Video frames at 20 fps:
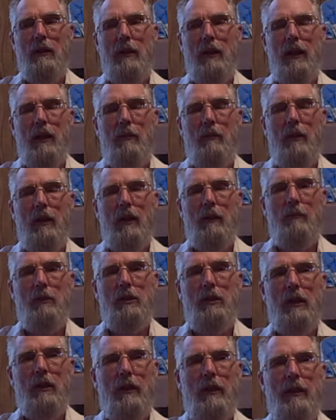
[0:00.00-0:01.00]
I'm
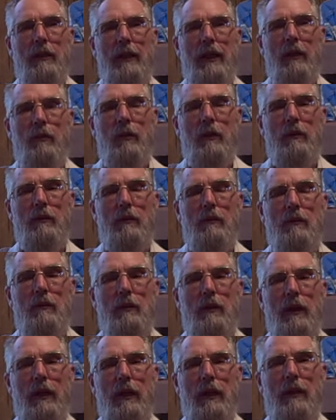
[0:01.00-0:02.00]
sharing that with you
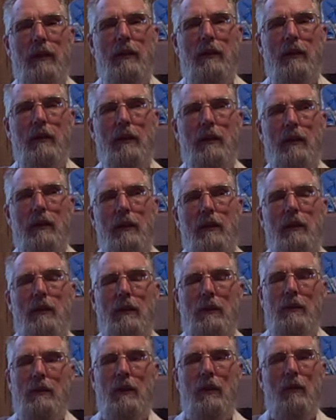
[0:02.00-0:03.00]
today.
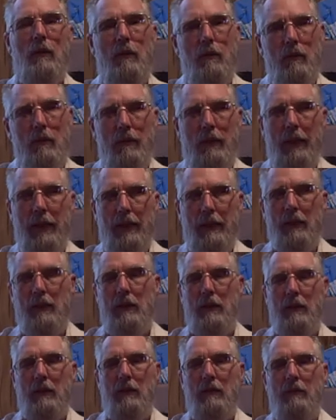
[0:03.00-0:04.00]
So
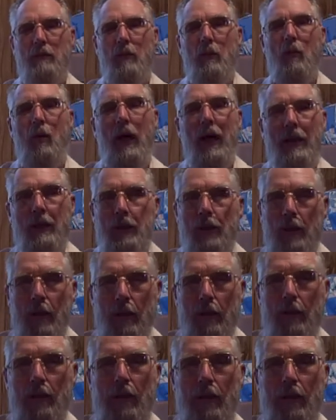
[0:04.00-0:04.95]
thanks for watching.